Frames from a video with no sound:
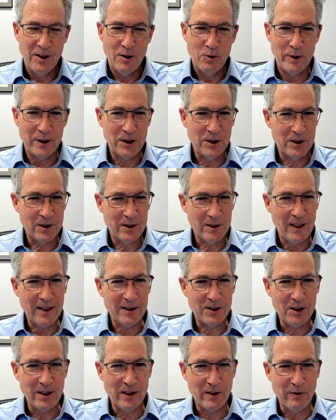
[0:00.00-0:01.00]
which is
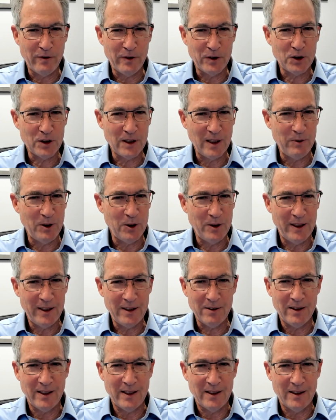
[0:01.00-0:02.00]
actually the first time you
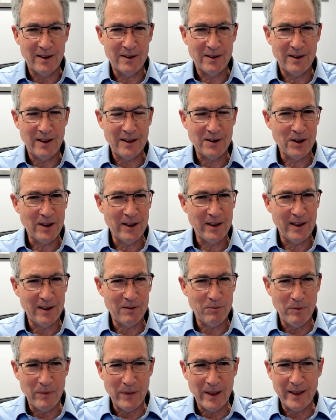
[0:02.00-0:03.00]
hear that. It's actually
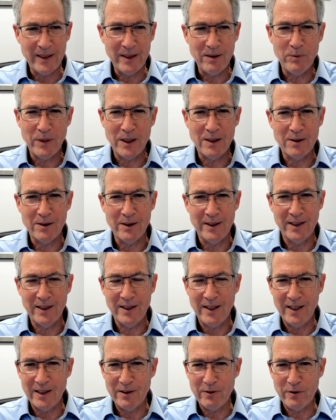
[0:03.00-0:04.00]
a mind-boggling
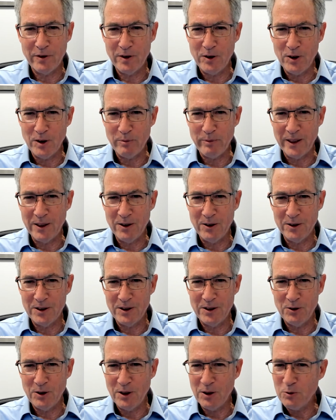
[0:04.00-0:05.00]
kind of thought
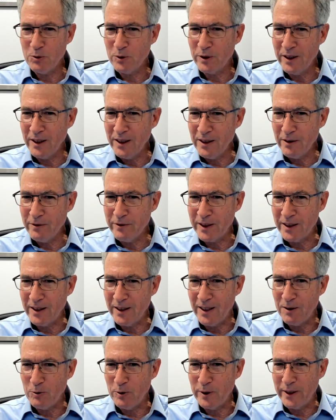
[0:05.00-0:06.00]
because you don't think of it
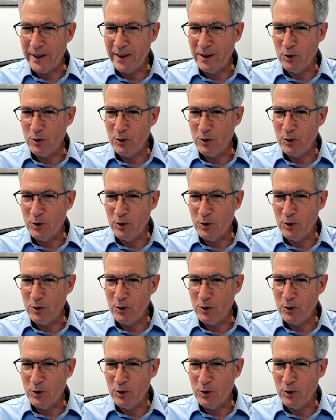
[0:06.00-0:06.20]
that way.